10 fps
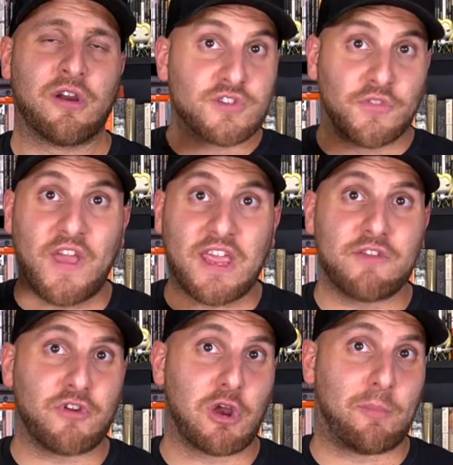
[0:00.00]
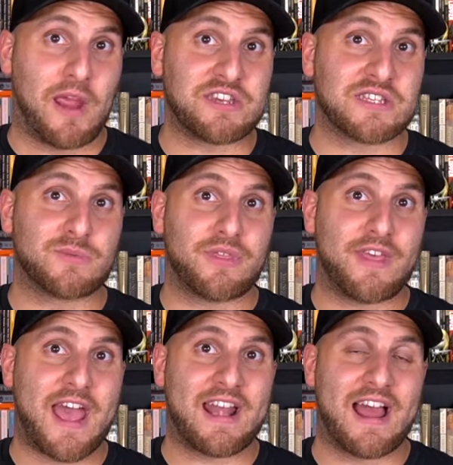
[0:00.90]
So thank you for your patience with
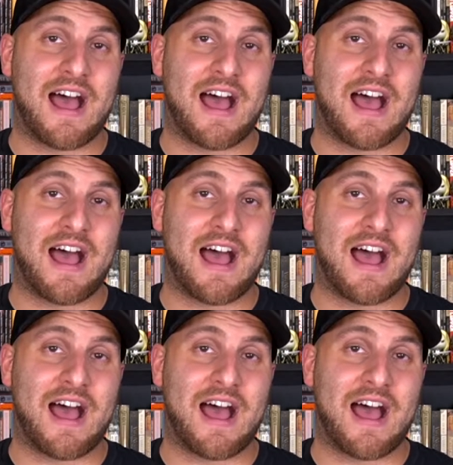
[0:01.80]
that.